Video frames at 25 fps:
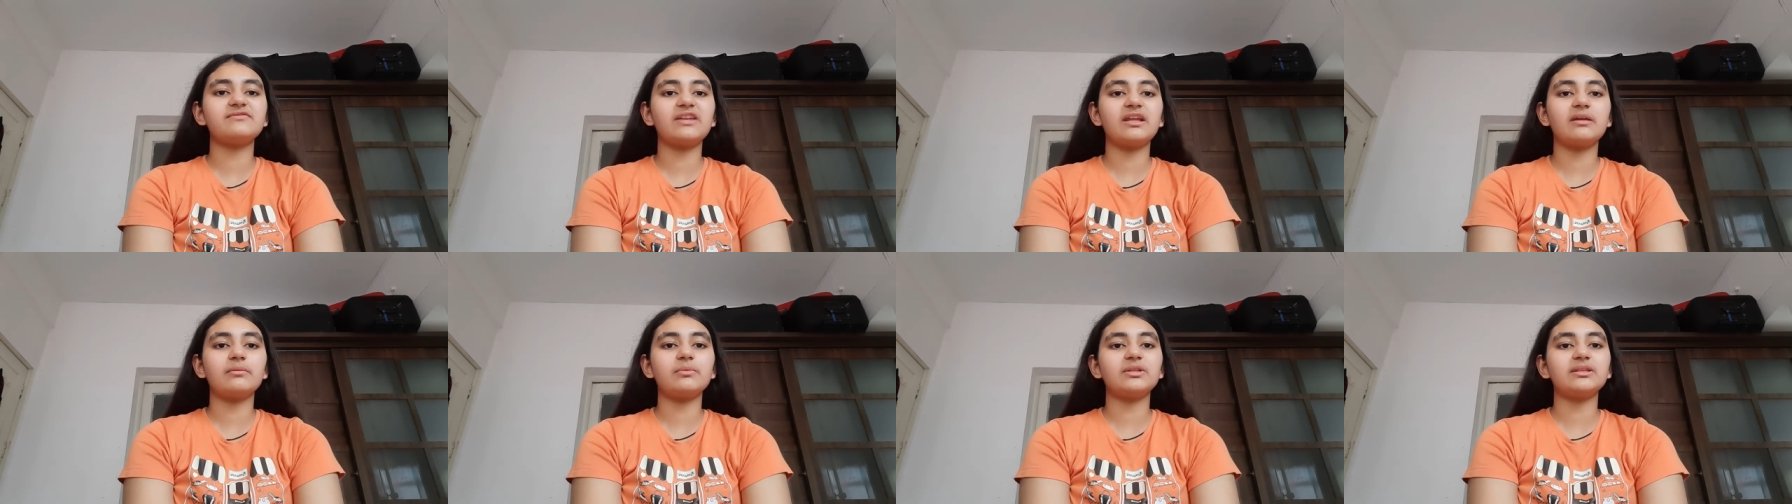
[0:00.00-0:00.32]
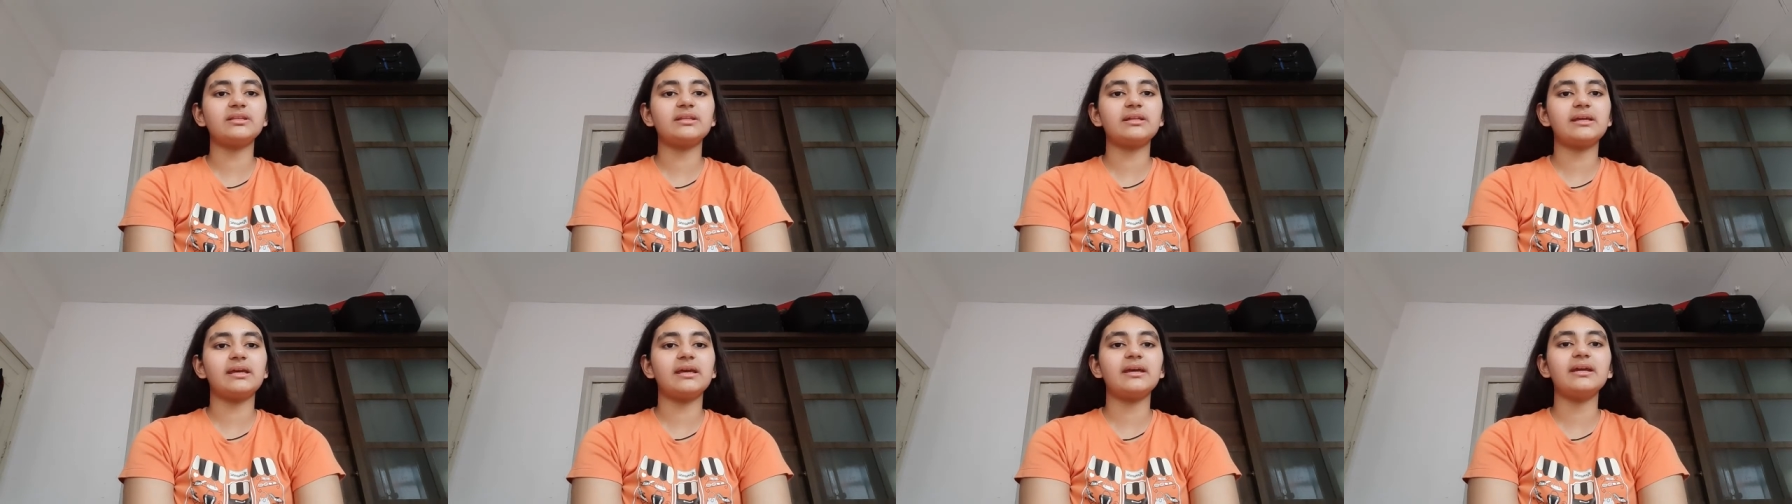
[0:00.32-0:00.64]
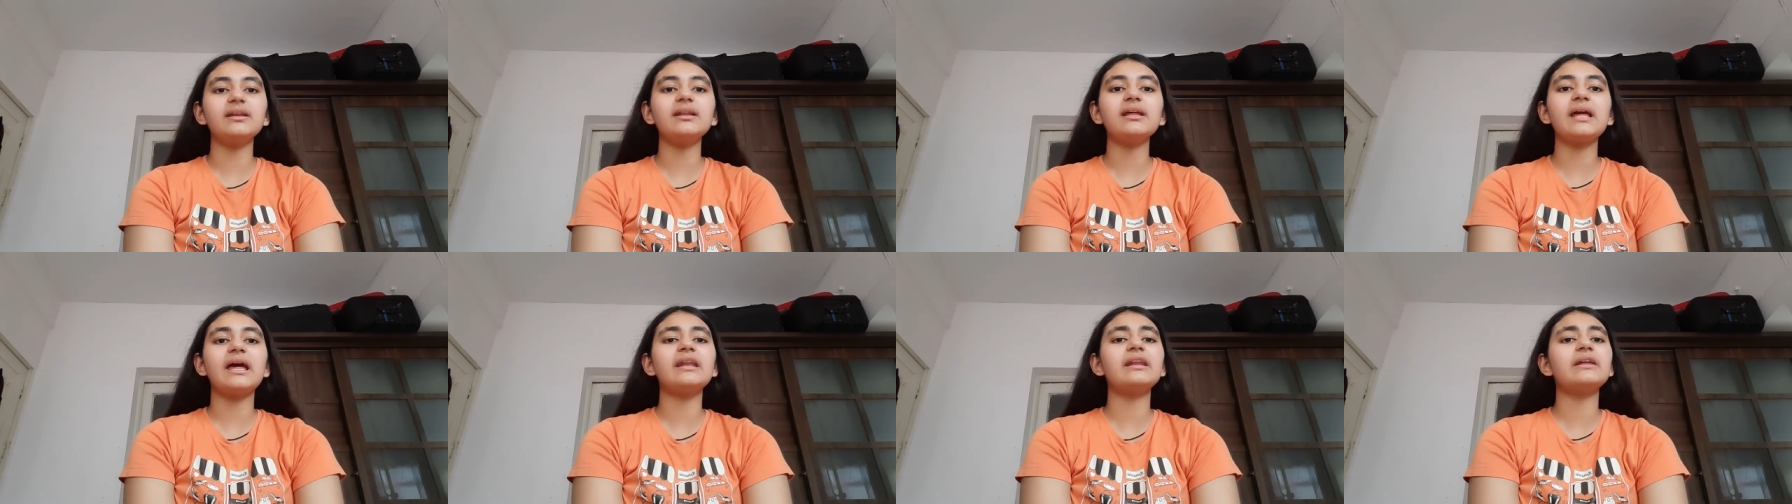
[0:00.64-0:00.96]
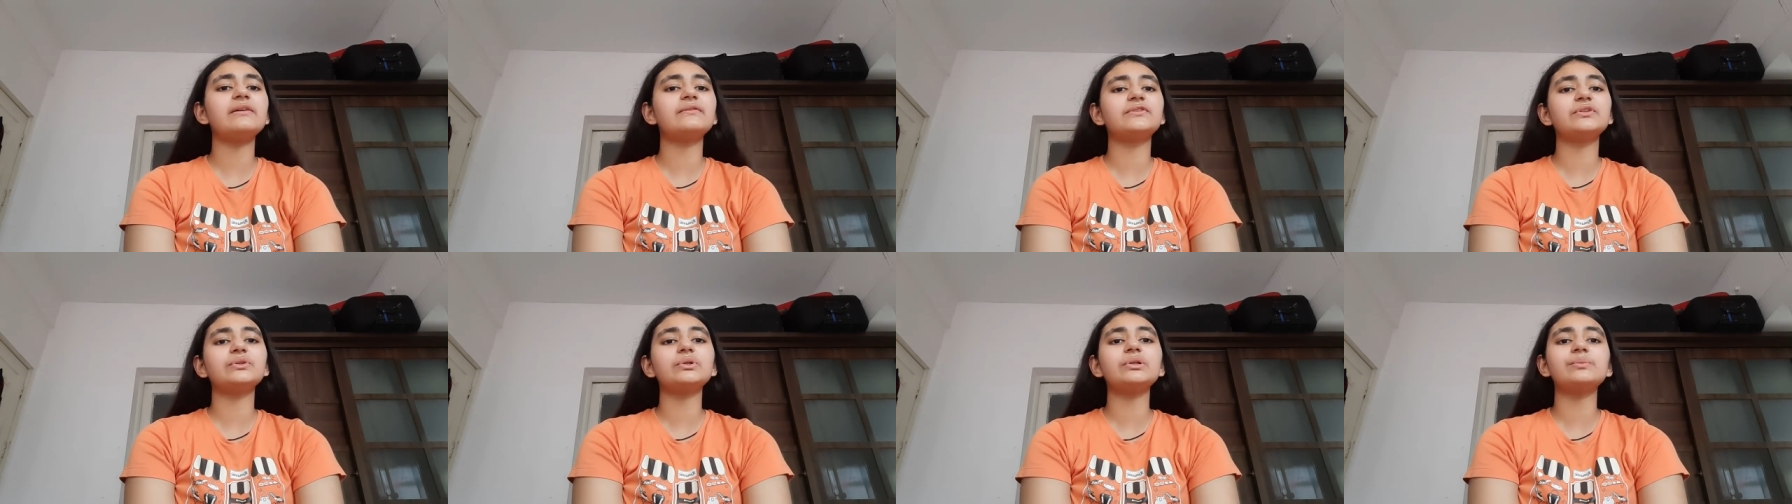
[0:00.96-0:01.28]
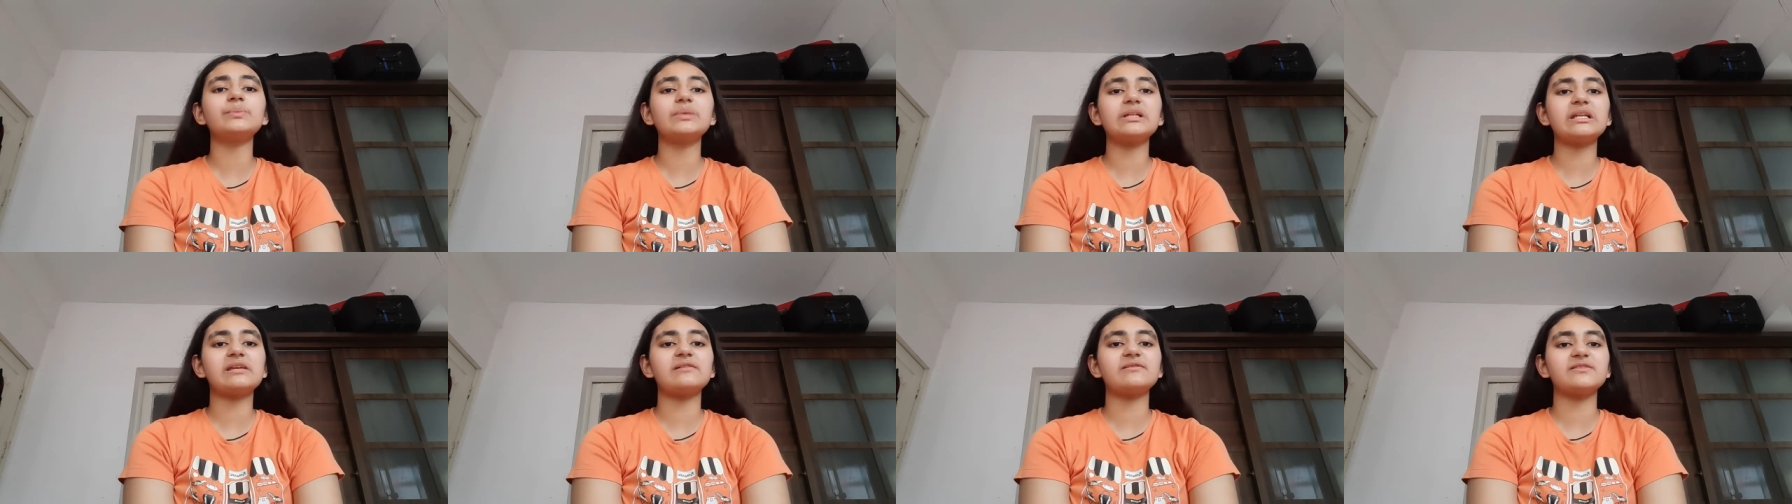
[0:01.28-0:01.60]
flame in the head and
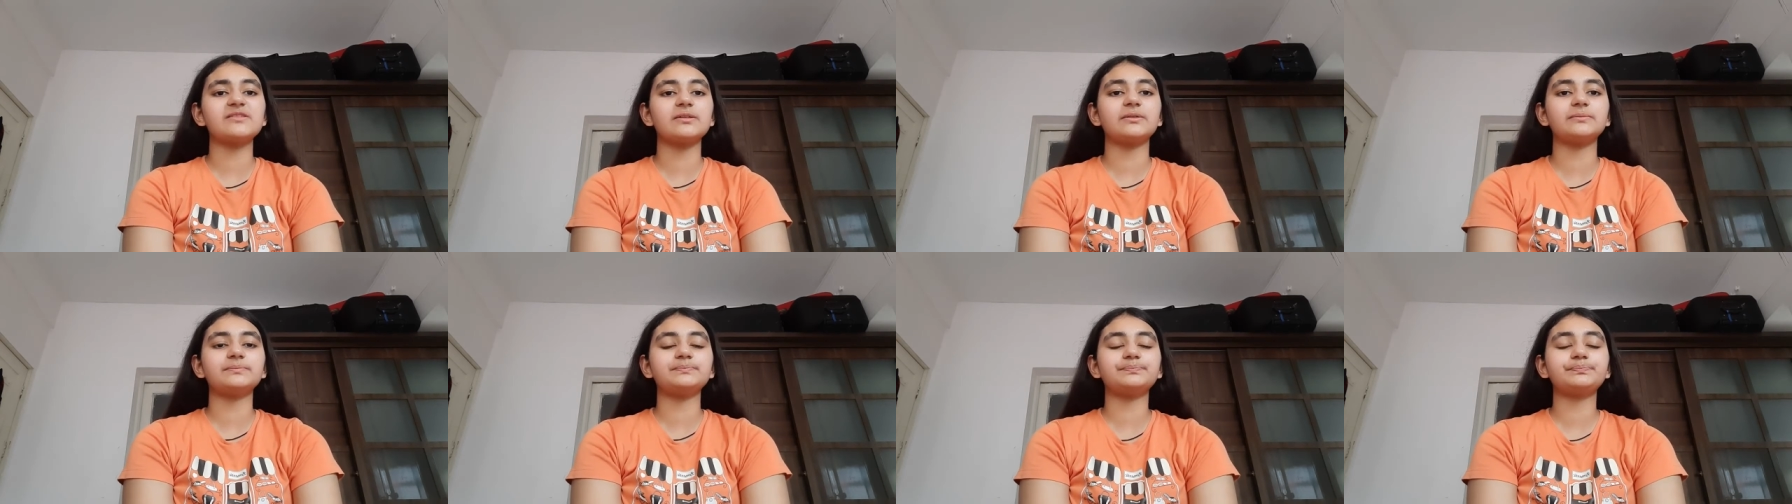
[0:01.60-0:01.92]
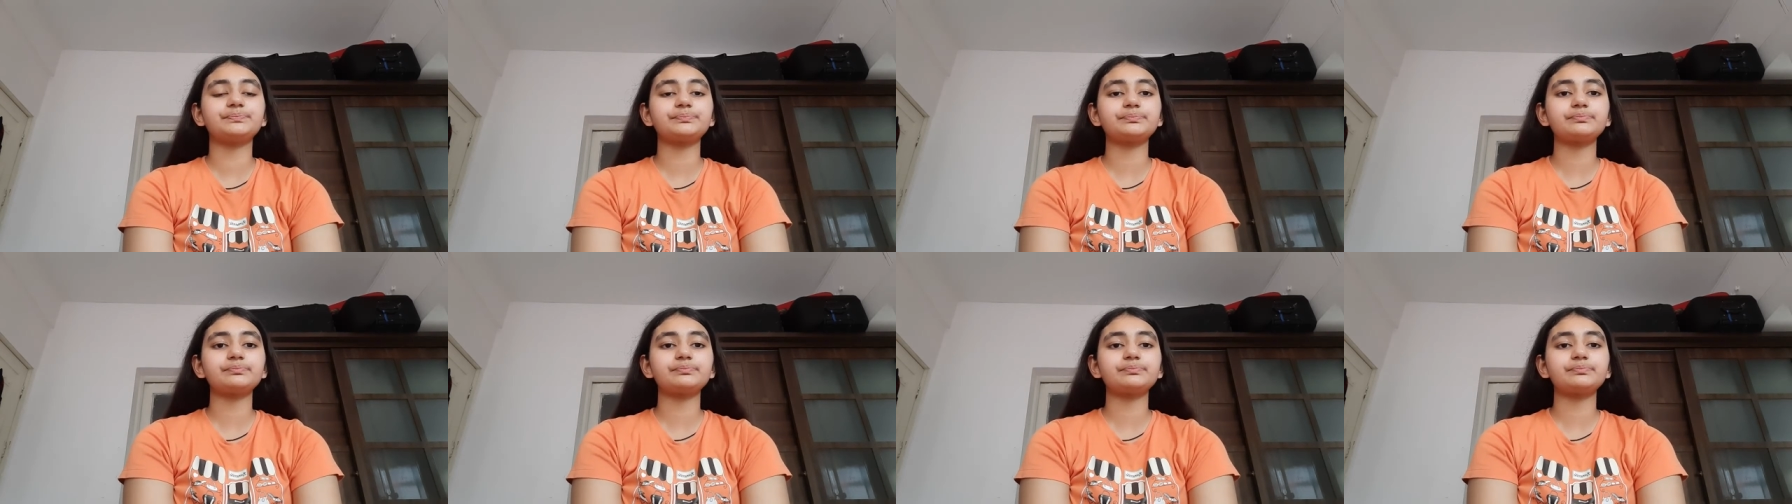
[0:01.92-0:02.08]
everyone believes her